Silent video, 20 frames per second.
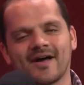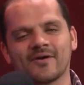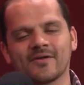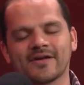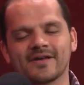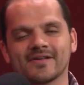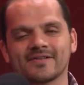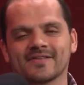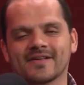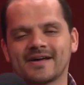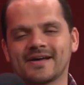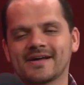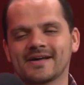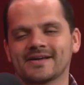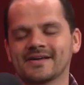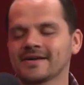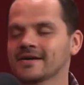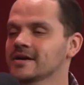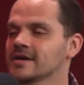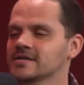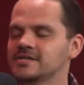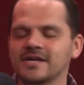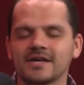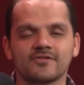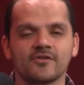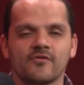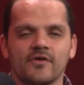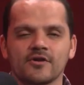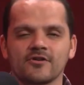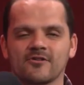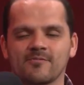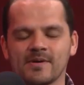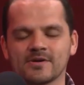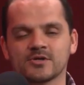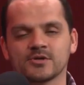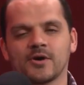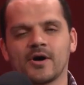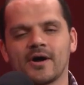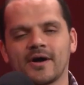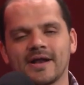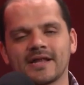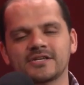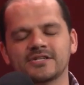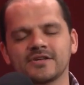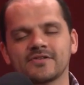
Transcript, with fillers: out because uh, she has a very special heart and